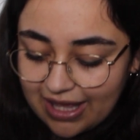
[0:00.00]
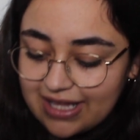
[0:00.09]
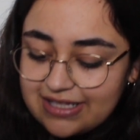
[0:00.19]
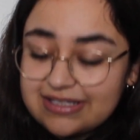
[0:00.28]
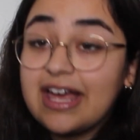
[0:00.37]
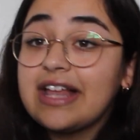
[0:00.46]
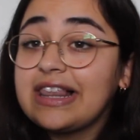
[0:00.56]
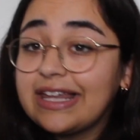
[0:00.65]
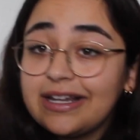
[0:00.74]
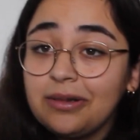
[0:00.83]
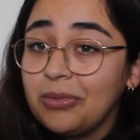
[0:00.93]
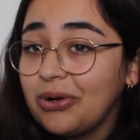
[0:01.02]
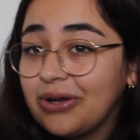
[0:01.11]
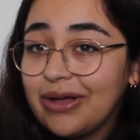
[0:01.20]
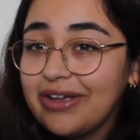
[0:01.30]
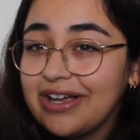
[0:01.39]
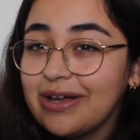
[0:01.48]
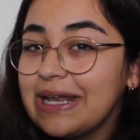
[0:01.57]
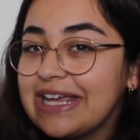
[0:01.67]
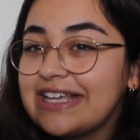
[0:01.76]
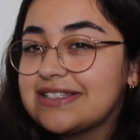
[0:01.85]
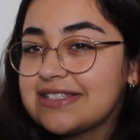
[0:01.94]
has a little more going
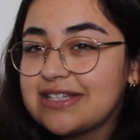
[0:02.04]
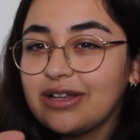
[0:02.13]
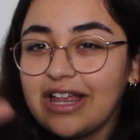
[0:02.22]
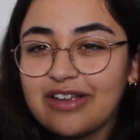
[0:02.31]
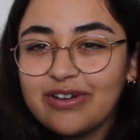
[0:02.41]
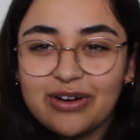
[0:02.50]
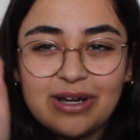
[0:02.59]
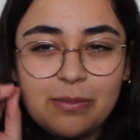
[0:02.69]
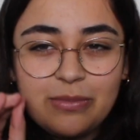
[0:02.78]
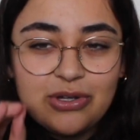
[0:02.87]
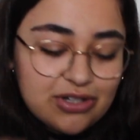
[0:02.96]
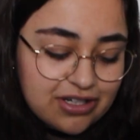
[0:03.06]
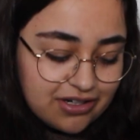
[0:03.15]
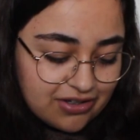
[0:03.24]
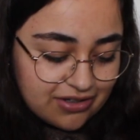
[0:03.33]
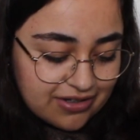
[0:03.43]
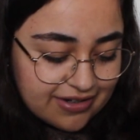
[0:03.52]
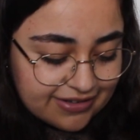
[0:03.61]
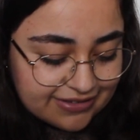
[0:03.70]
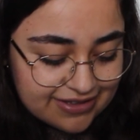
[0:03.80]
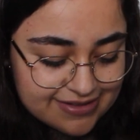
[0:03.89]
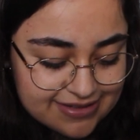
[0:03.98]
on. It's still like very muted
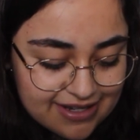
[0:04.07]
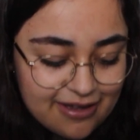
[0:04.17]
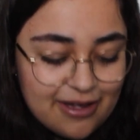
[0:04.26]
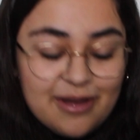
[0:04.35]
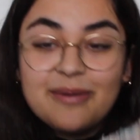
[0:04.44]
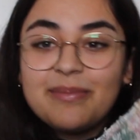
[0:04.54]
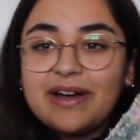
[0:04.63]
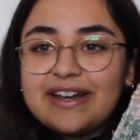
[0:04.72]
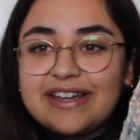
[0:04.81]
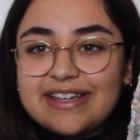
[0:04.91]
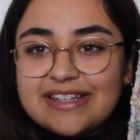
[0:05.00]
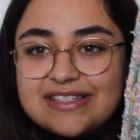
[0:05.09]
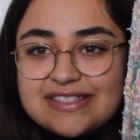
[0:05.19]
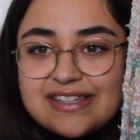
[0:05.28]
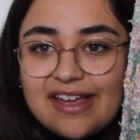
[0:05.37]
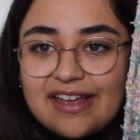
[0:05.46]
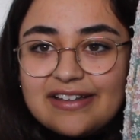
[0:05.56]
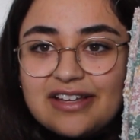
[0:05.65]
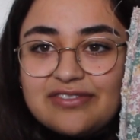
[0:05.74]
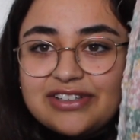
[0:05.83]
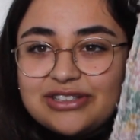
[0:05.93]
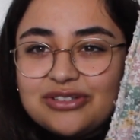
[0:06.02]
colors, but it is like a
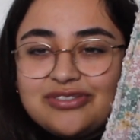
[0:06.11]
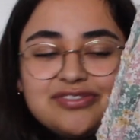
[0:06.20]
lovely little